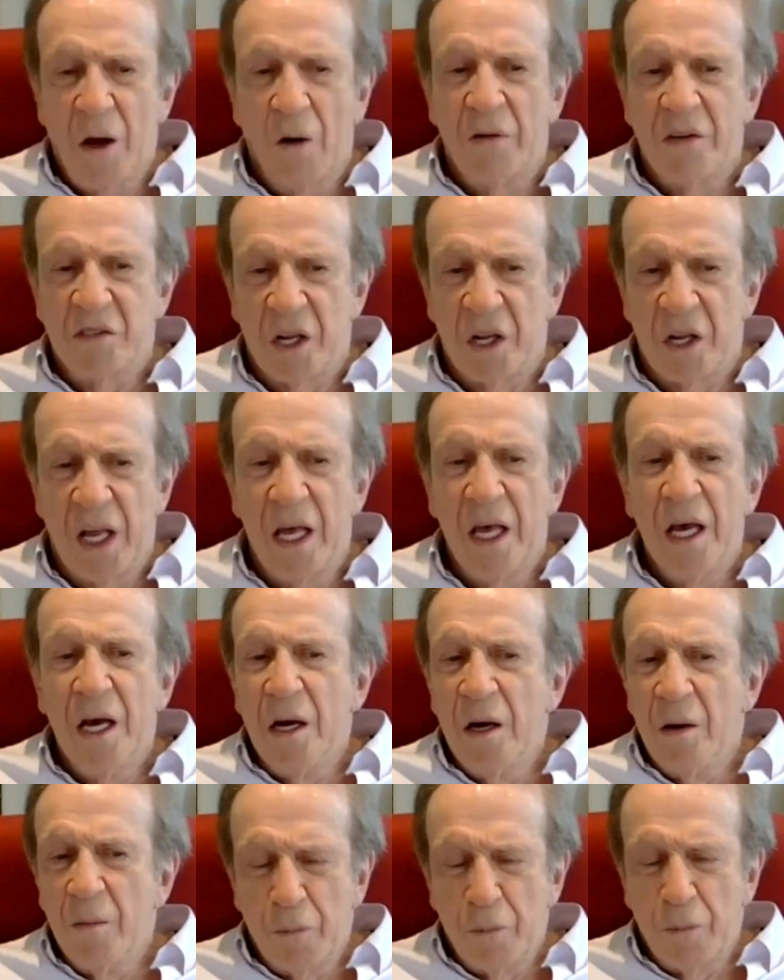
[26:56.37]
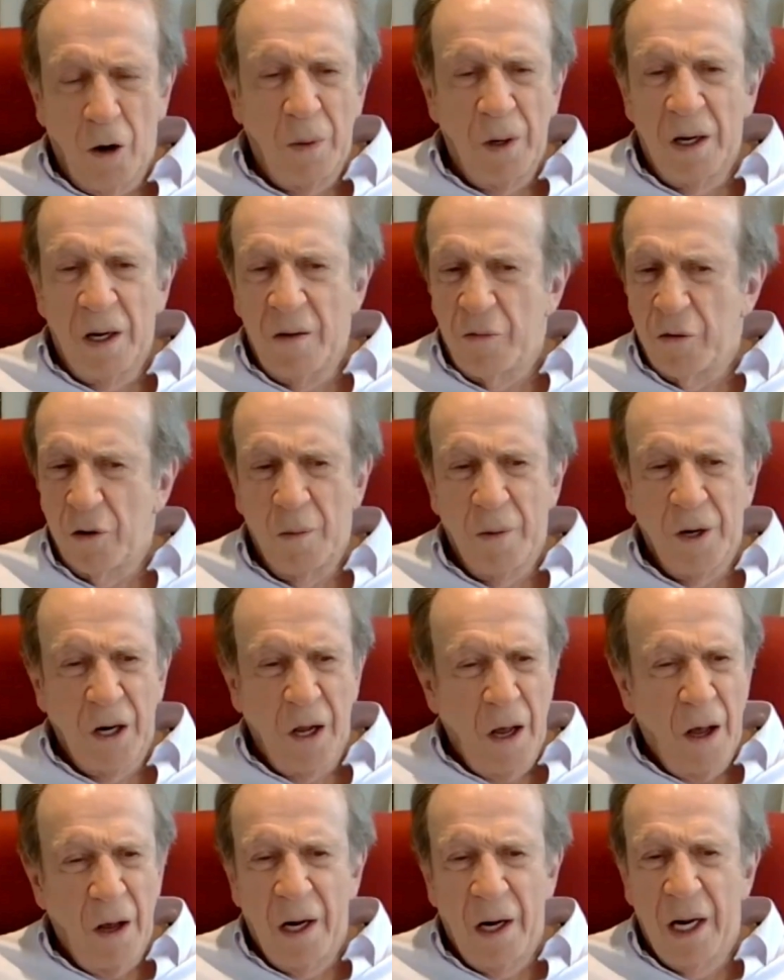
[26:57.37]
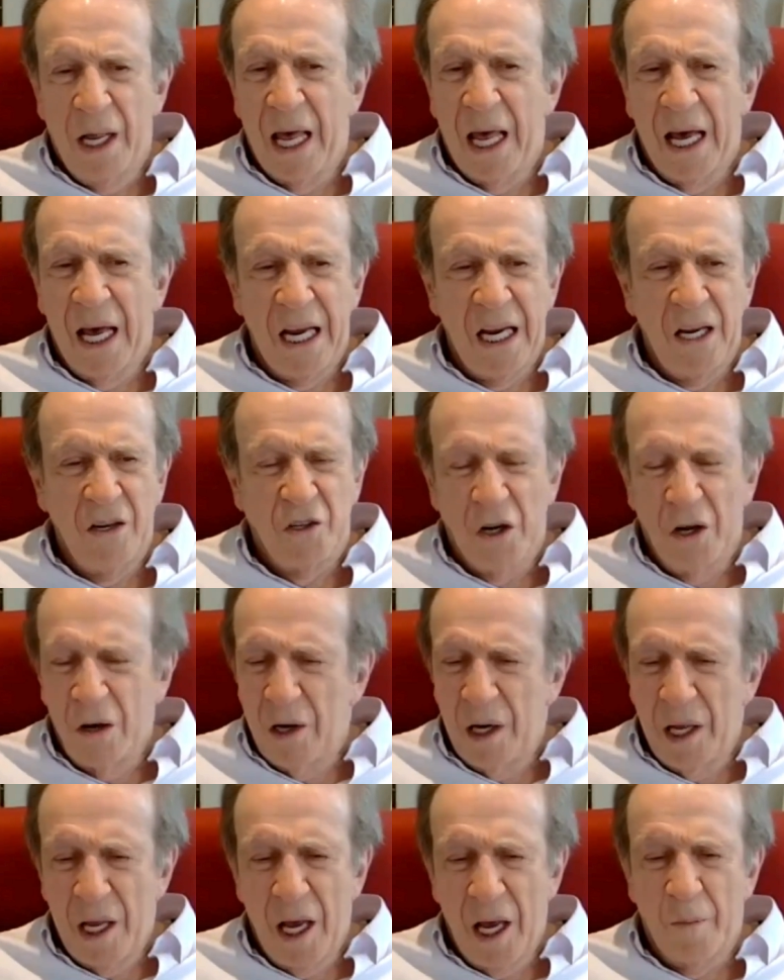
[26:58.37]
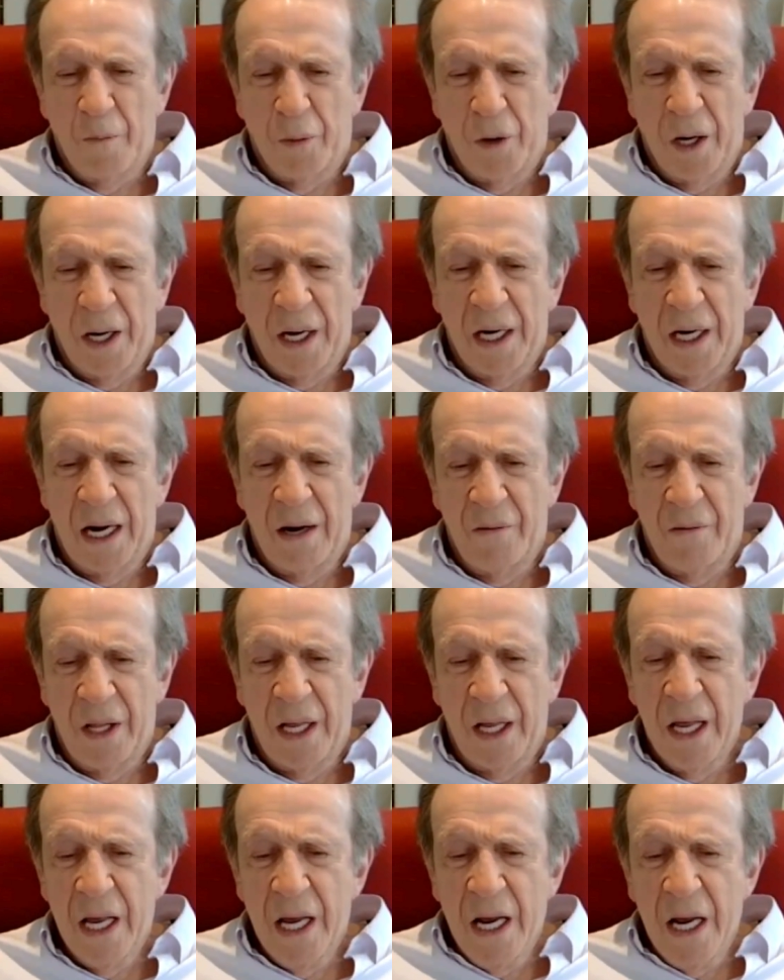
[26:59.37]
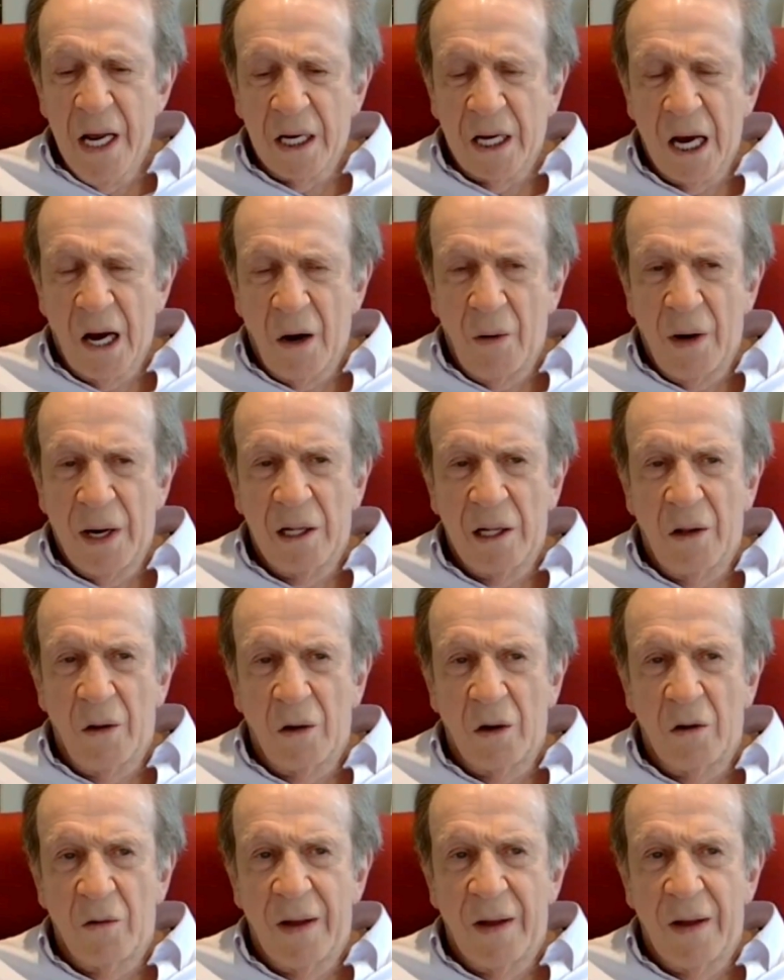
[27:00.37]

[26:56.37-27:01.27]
but he obviously, probably from an early age, early upbringing, and everything, carried